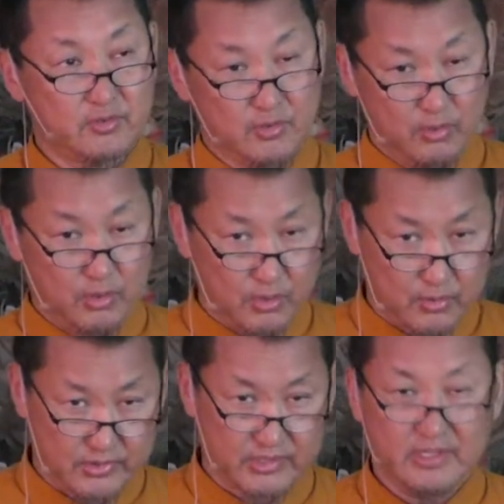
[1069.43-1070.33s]
to
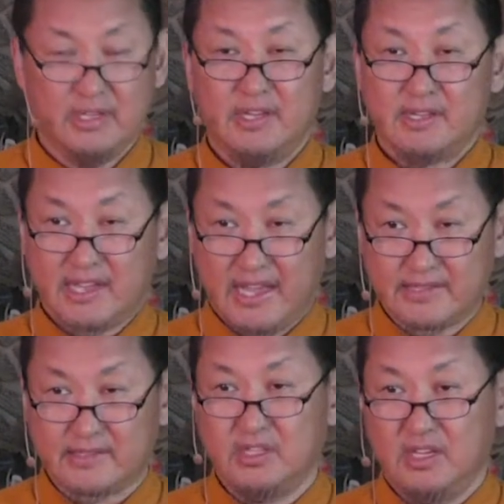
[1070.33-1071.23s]
horse,
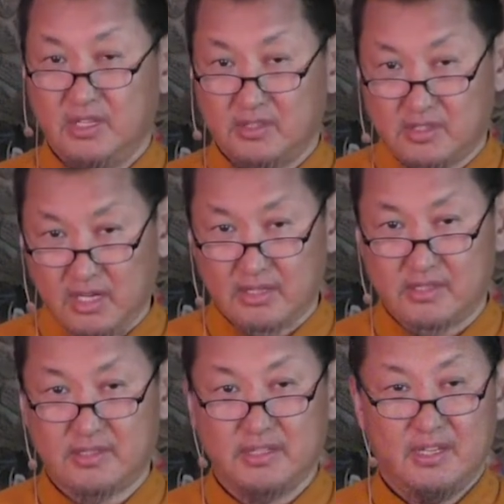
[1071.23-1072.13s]
cats,
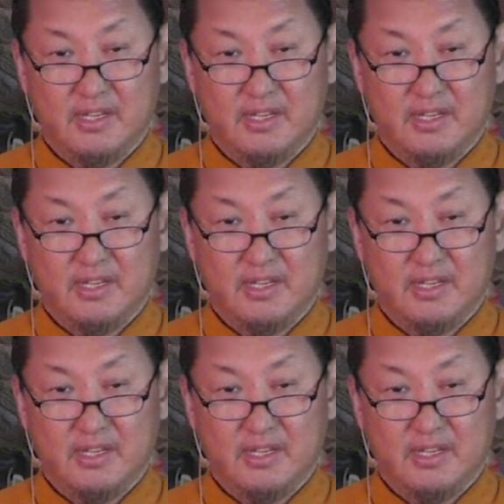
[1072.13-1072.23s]
dogs,